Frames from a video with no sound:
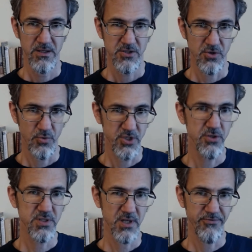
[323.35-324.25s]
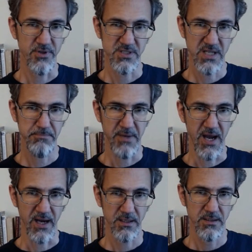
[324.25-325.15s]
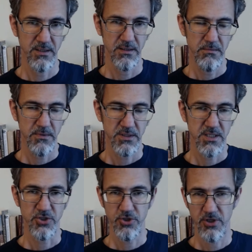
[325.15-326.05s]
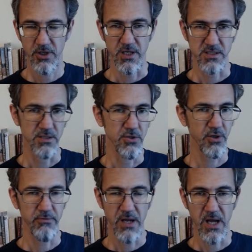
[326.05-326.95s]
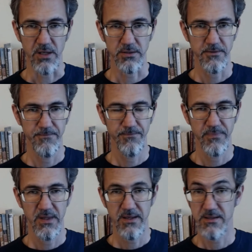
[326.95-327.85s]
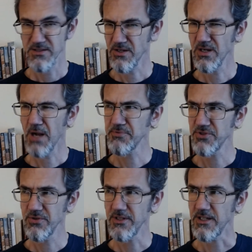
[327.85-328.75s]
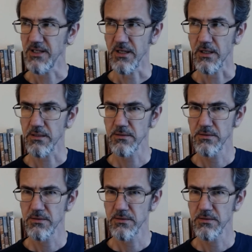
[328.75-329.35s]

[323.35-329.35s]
So when you suffer a setback, get curious and look around. Is there an opportunity here?